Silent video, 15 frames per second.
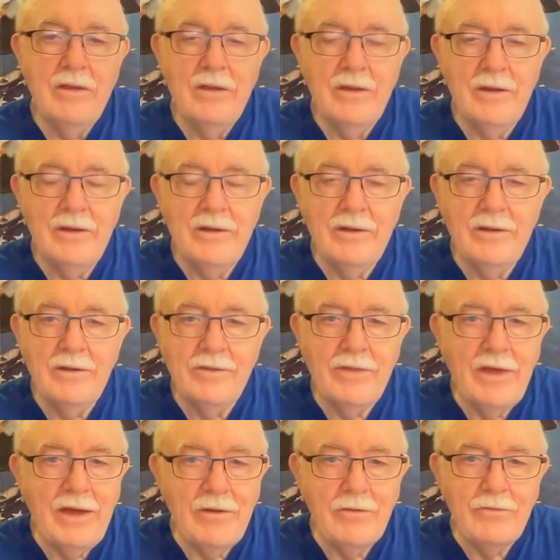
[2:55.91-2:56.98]

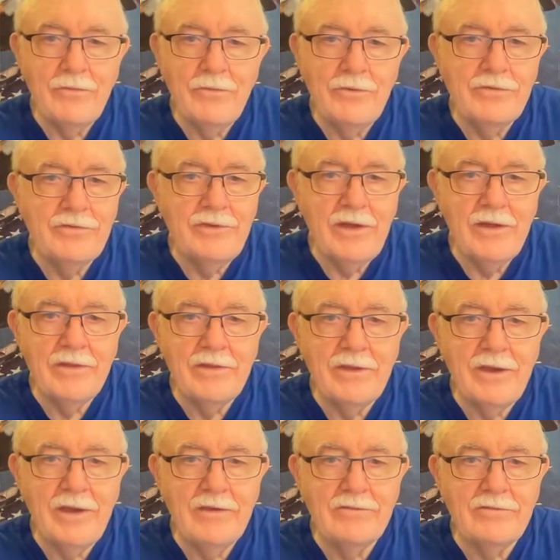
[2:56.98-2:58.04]
that was not the
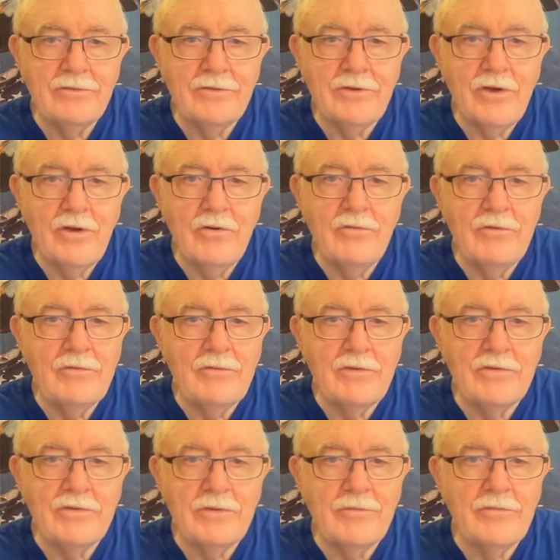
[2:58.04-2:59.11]
case with COVID for
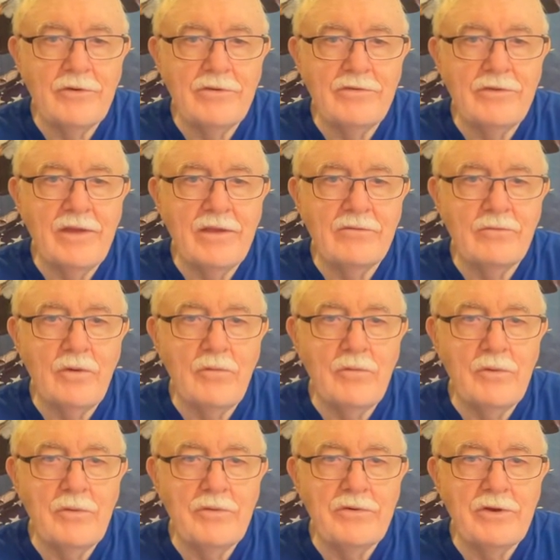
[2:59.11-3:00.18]
some reason. That's what
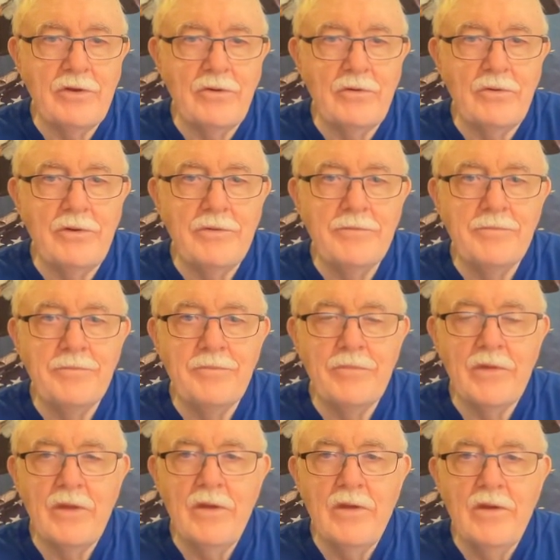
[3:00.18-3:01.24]
we were told.
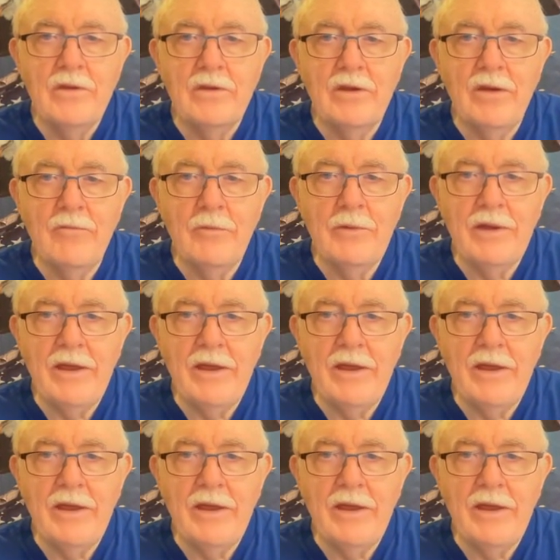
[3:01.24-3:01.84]
Government